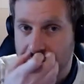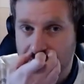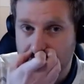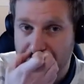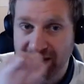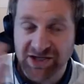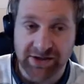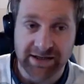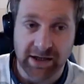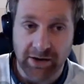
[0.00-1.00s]
that are
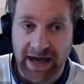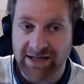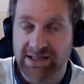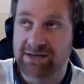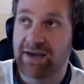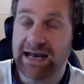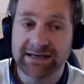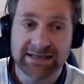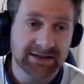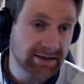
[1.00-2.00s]
measuring the locations of
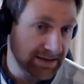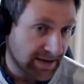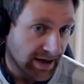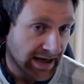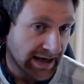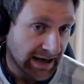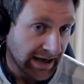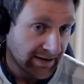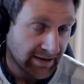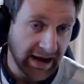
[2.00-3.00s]
galaxies on the sky
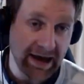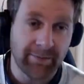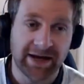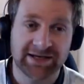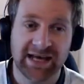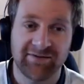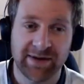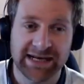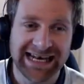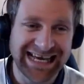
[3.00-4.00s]
and how much they've
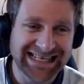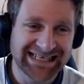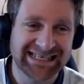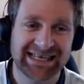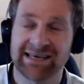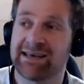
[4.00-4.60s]
been lensed,